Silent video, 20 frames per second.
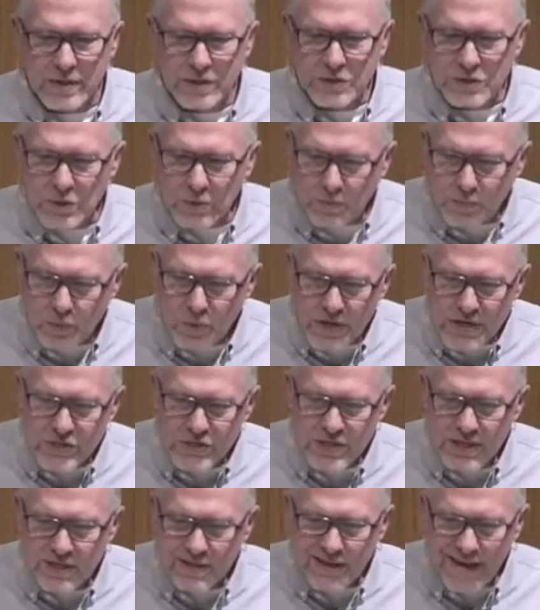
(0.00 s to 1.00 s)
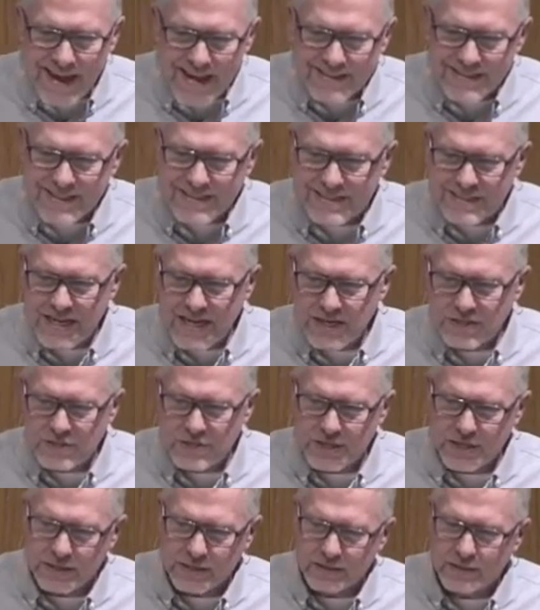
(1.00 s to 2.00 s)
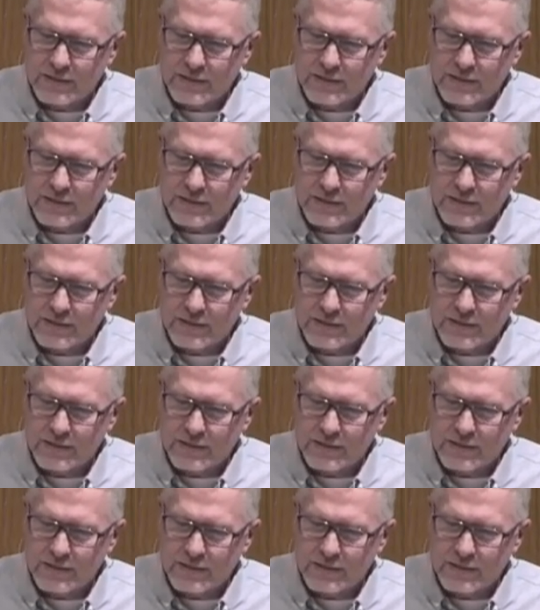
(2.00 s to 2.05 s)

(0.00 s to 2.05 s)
to preaching and to teaching.